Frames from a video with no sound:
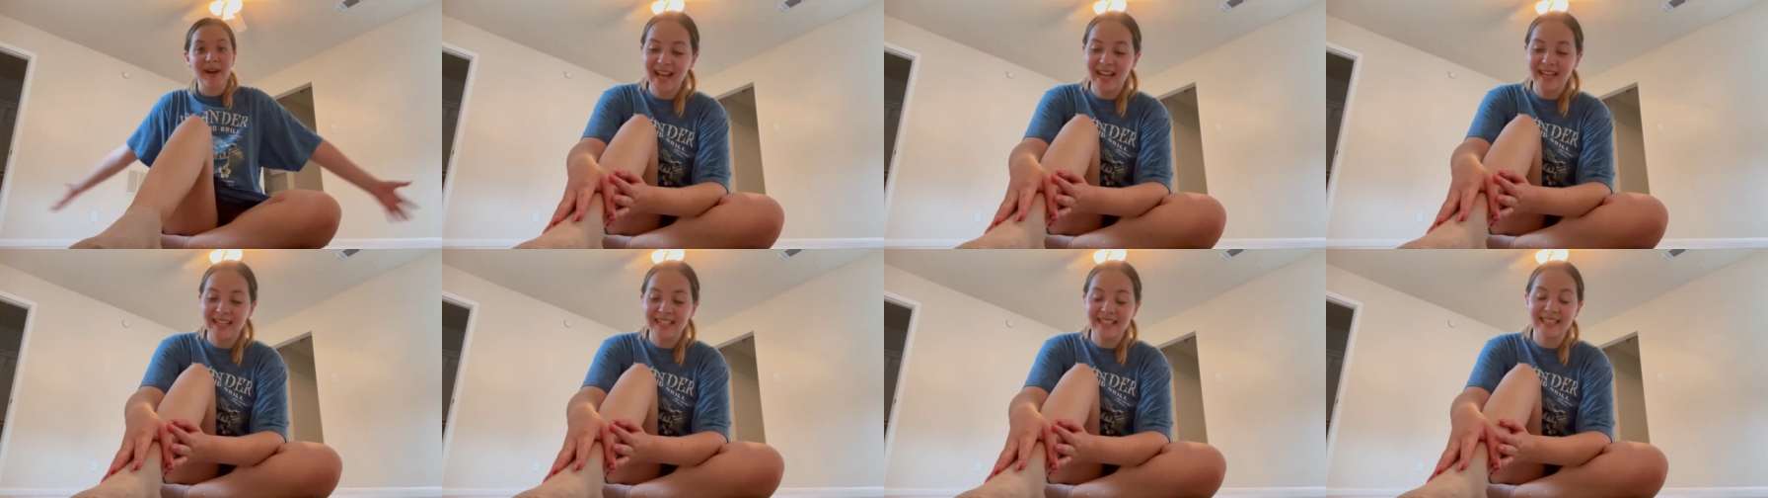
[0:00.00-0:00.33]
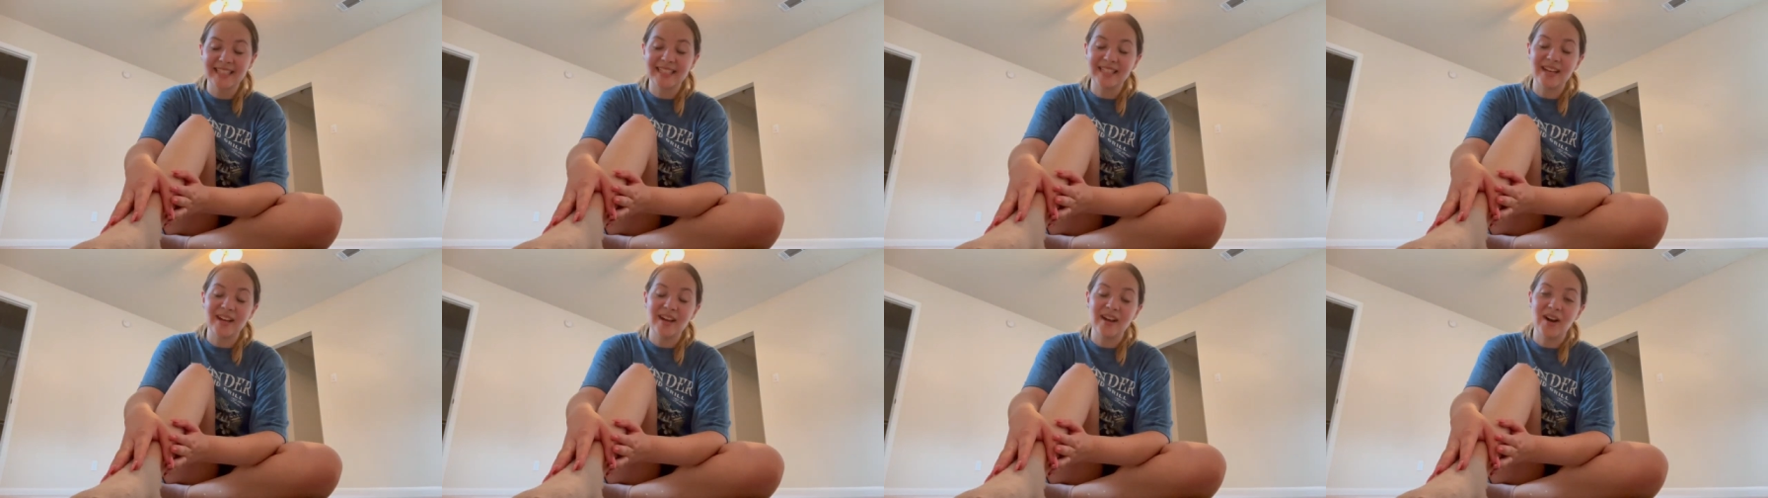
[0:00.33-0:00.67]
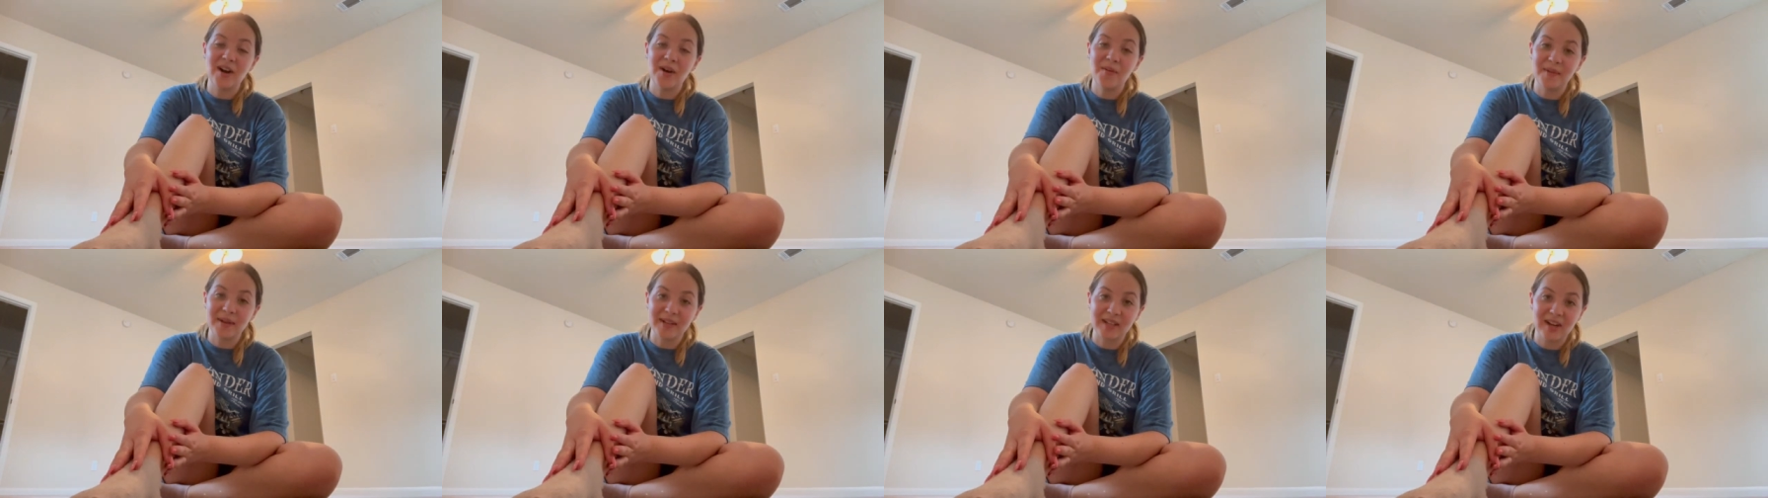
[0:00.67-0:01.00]
And
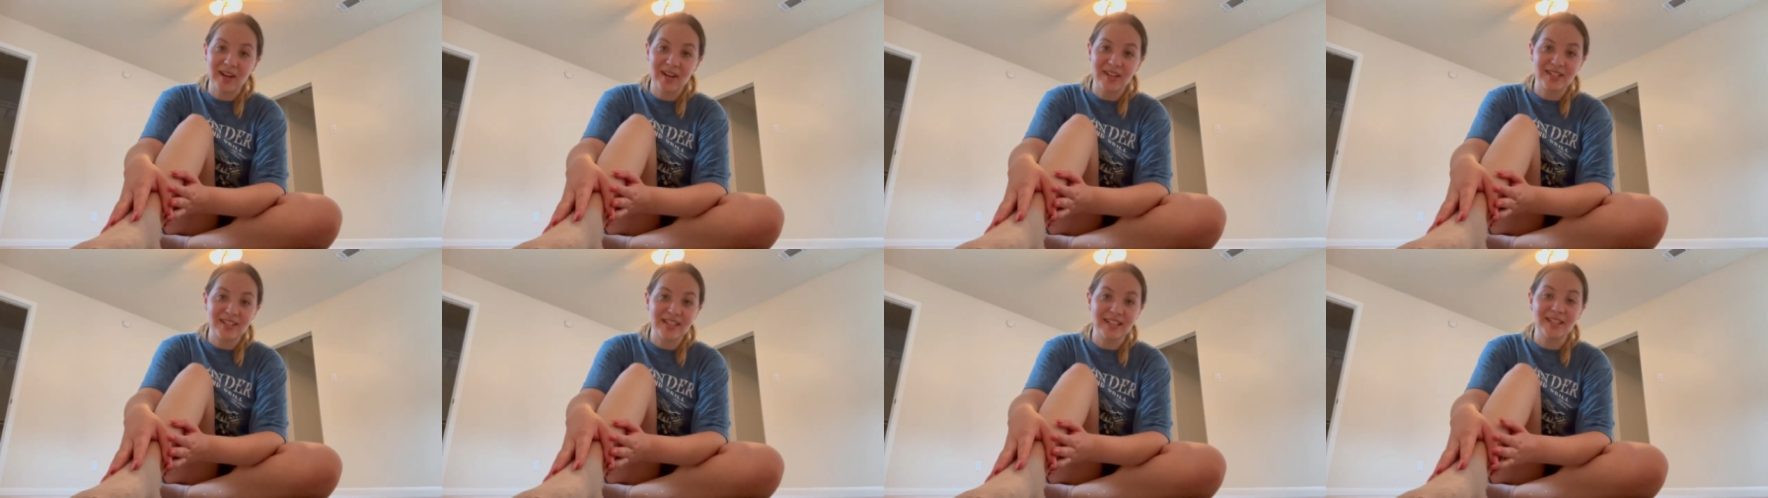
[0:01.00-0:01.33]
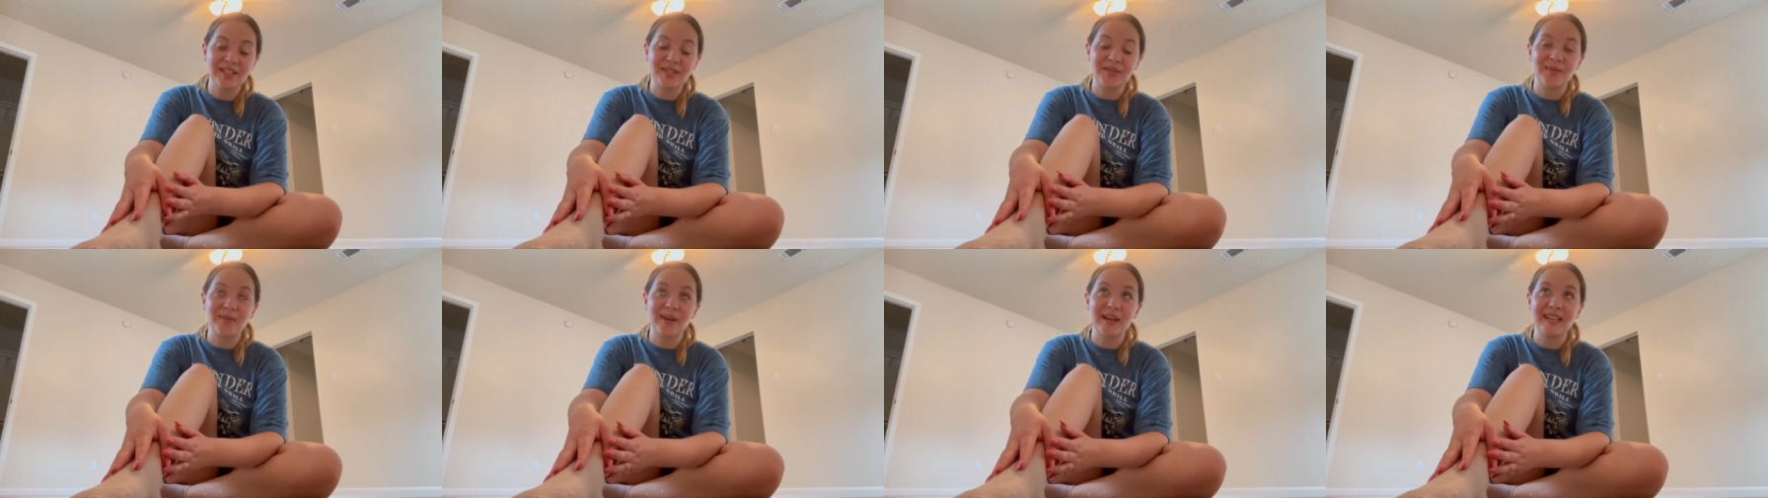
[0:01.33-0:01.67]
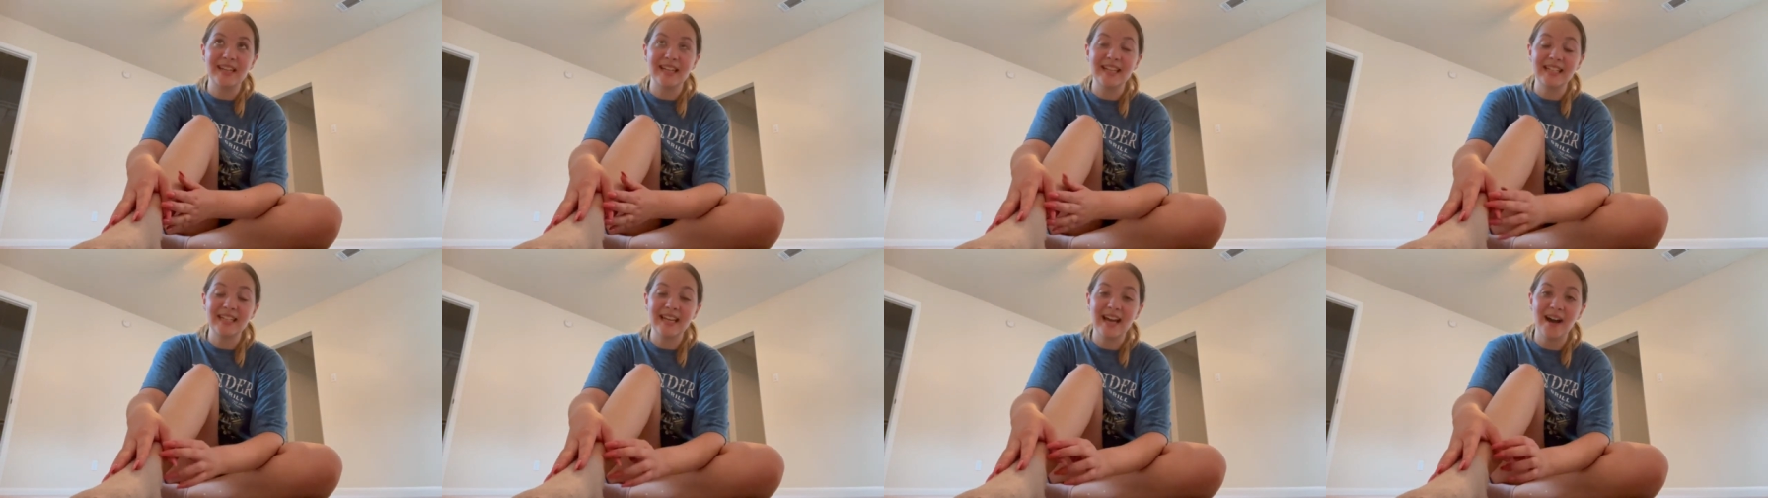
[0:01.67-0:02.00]
oh my gosh, it is
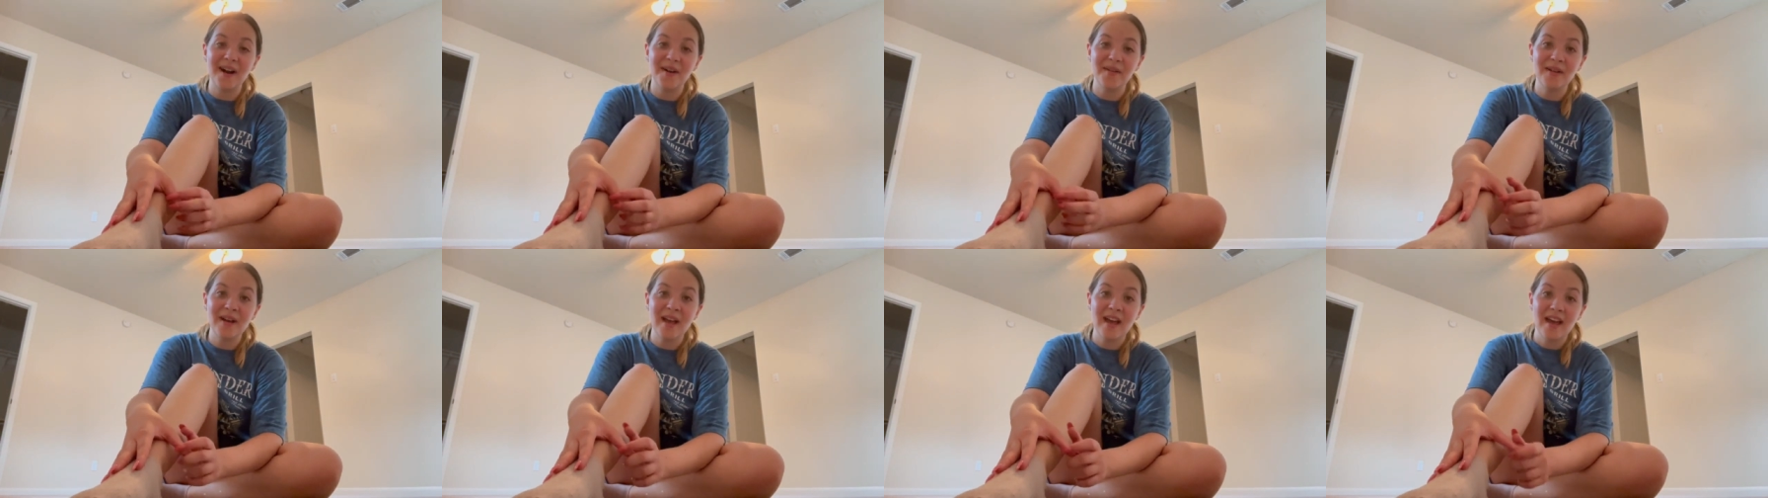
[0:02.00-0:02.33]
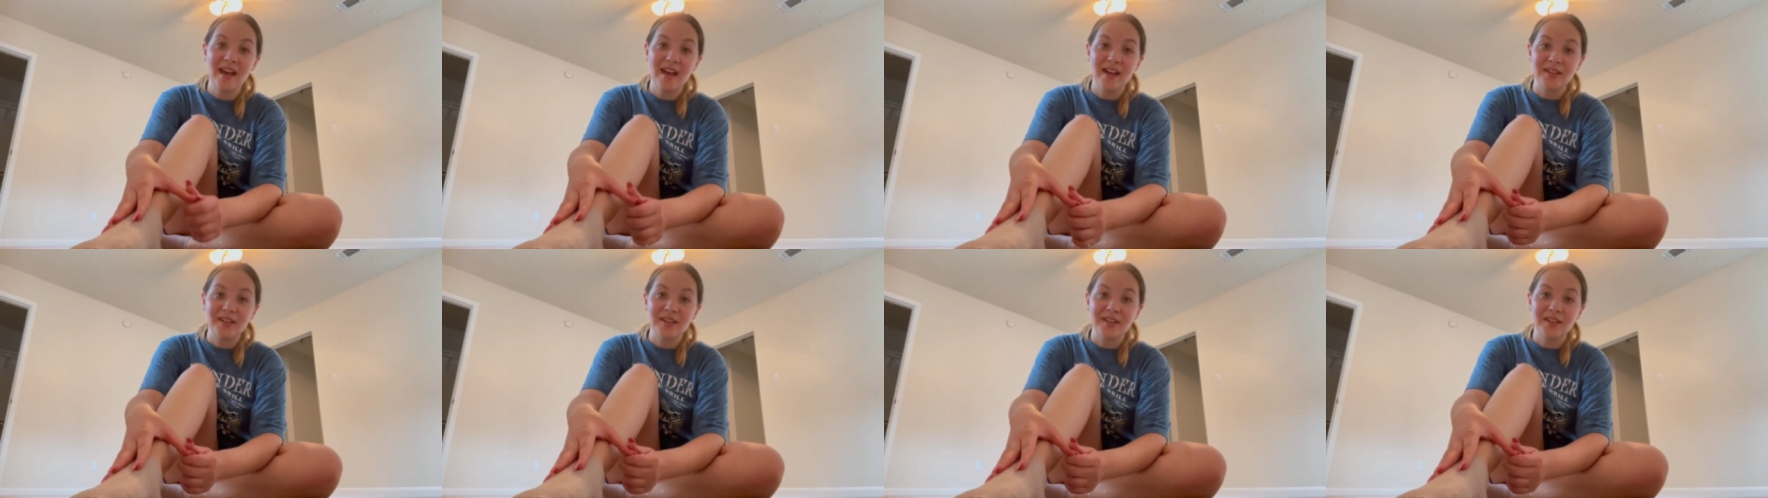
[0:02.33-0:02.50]
raining now.